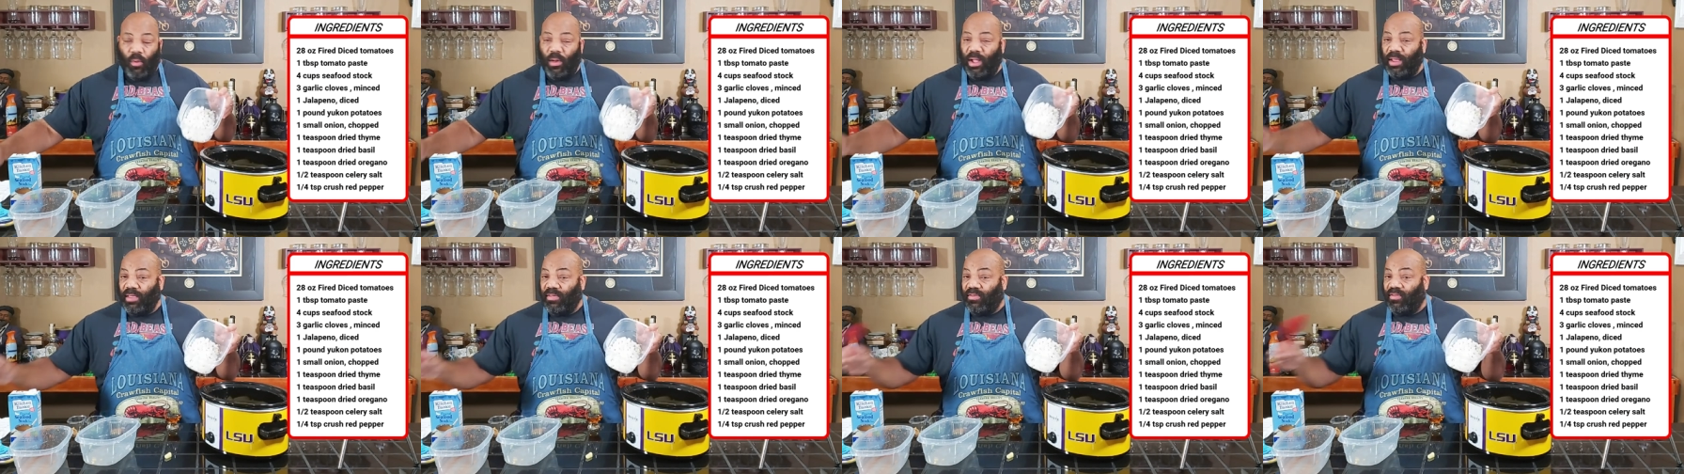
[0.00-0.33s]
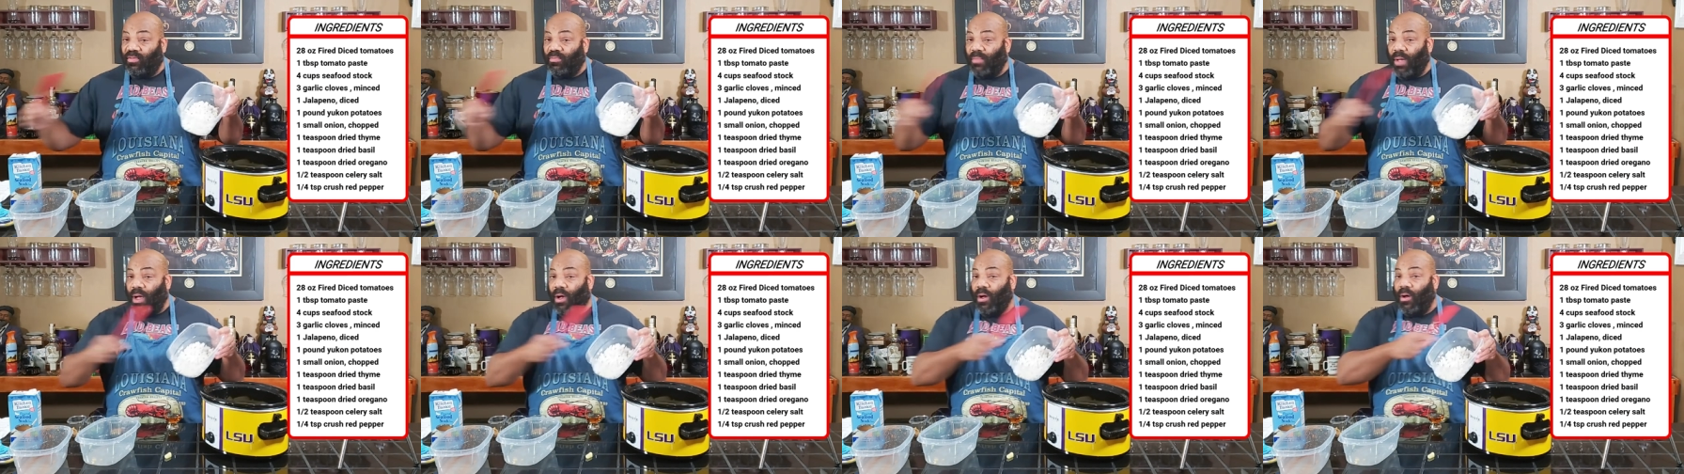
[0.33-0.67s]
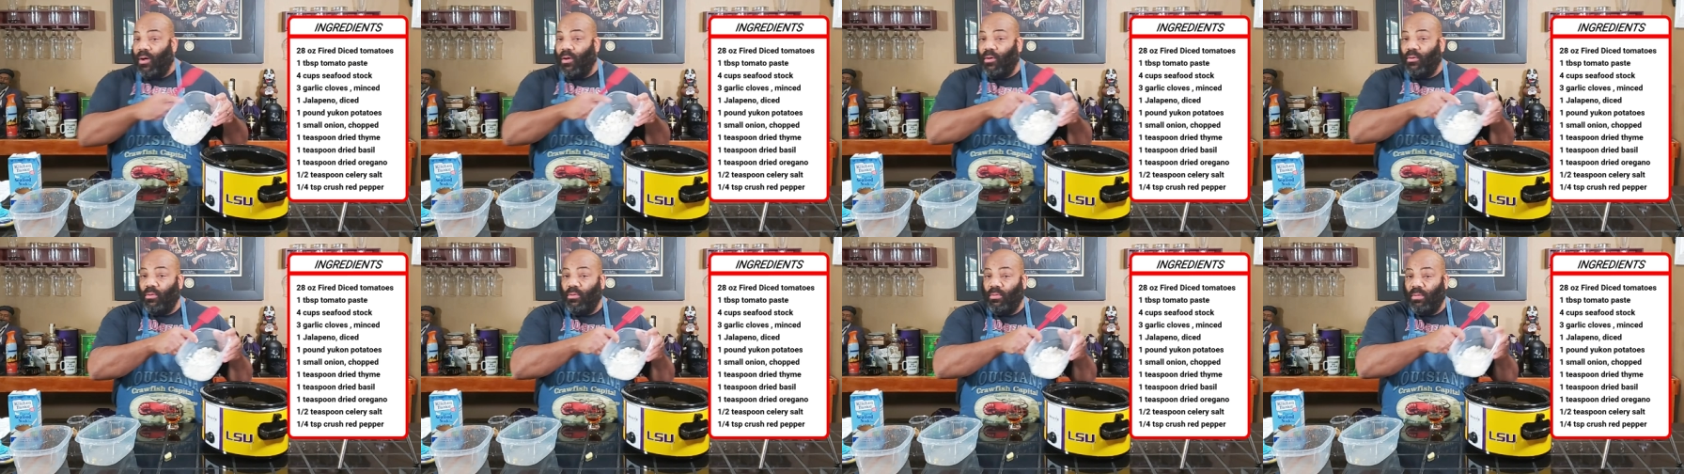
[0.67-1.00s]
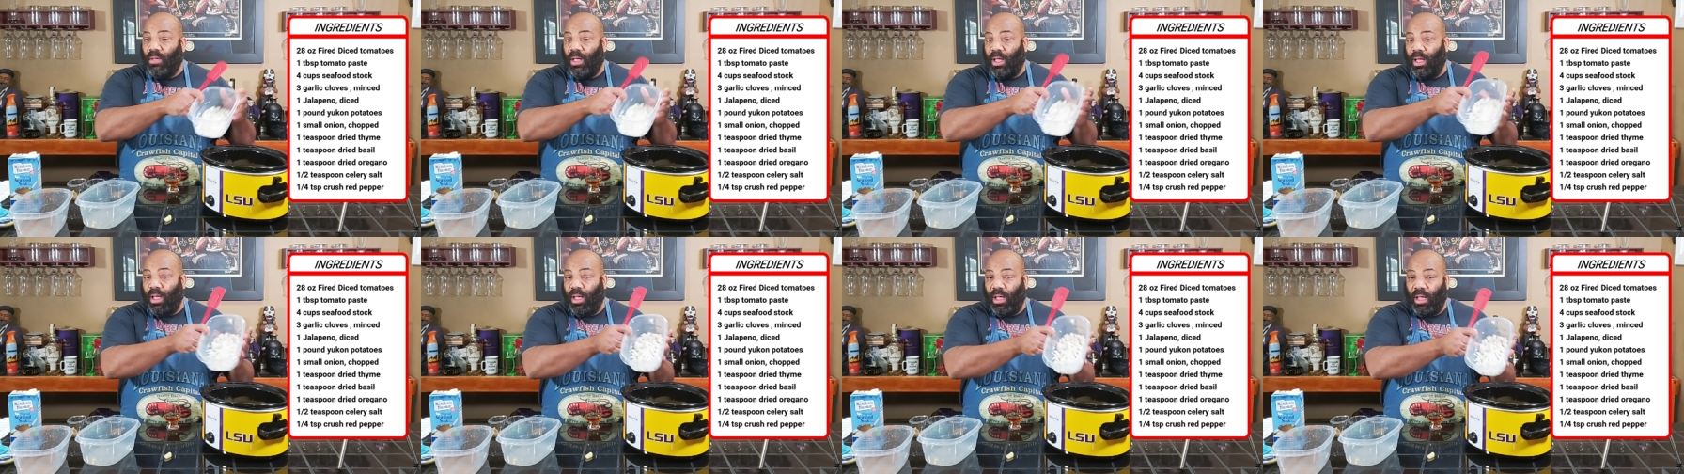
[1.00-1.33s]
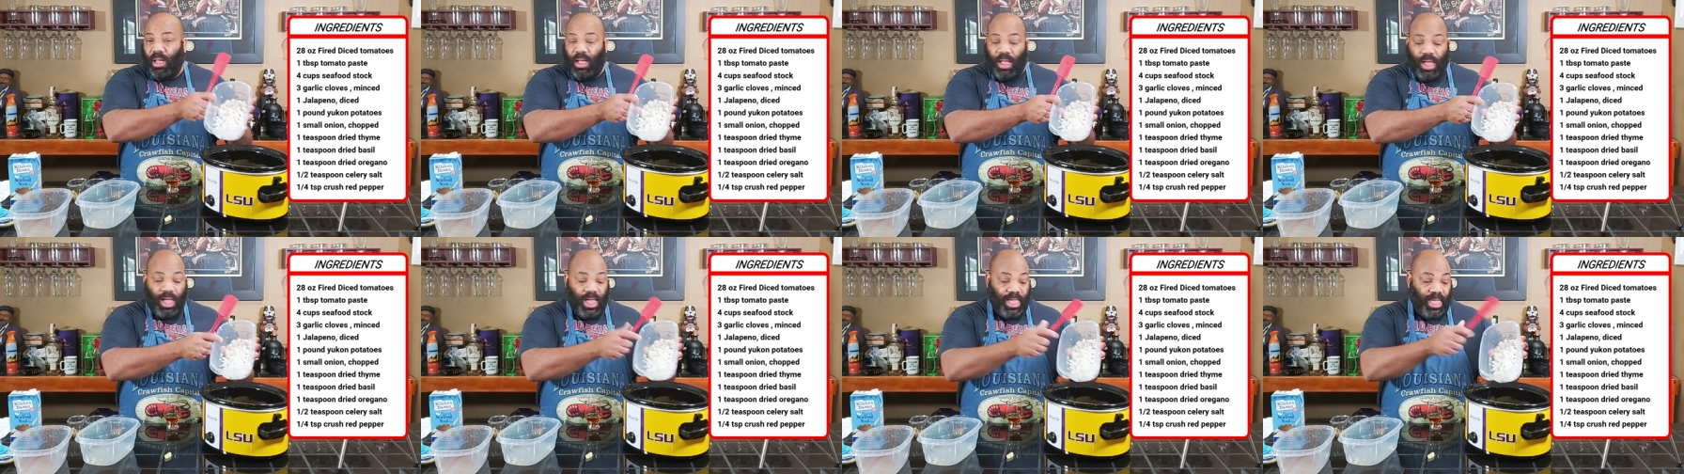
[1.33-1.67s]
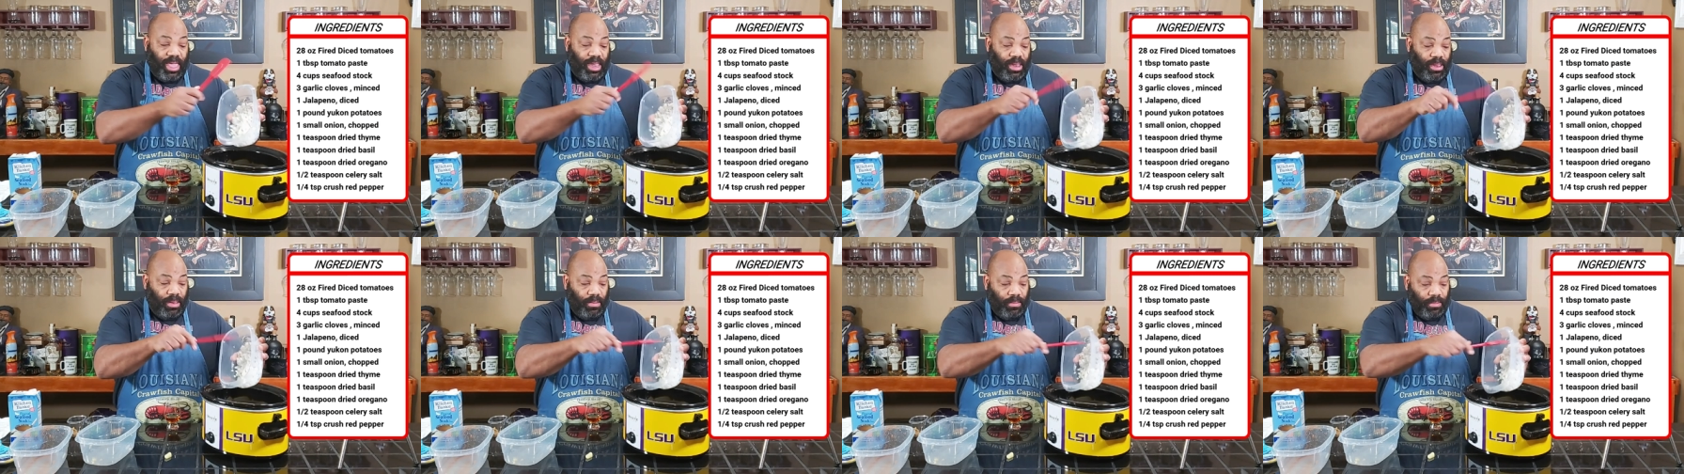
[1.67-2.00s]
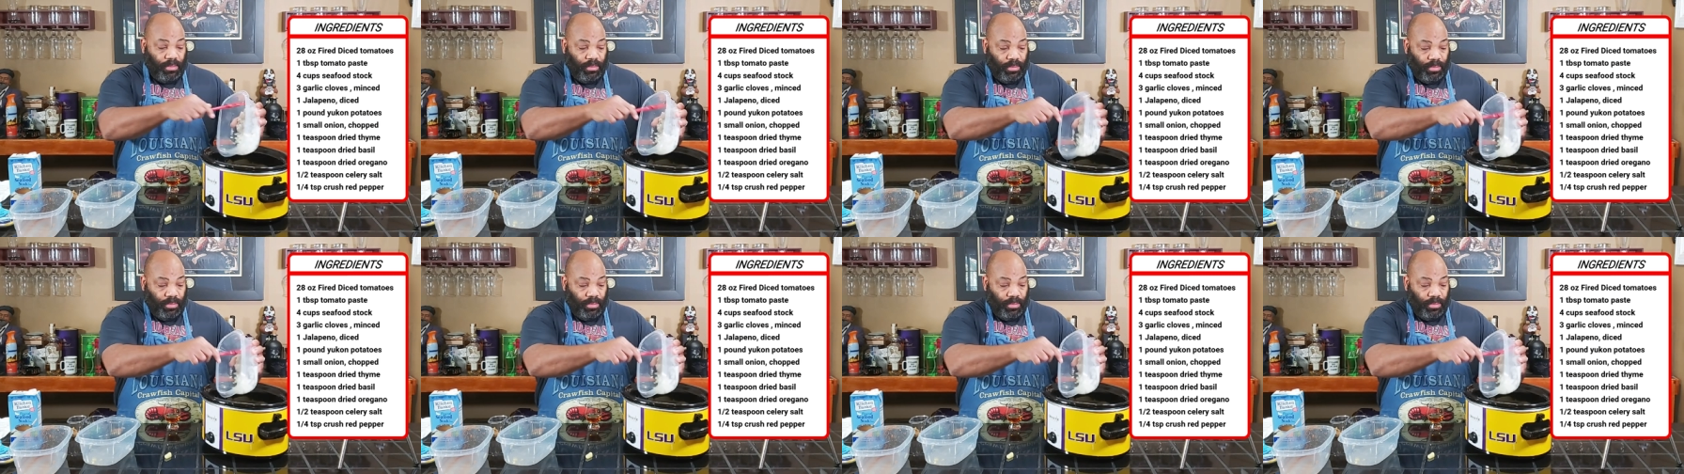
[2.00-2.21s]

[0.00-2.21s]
one small uh, onion.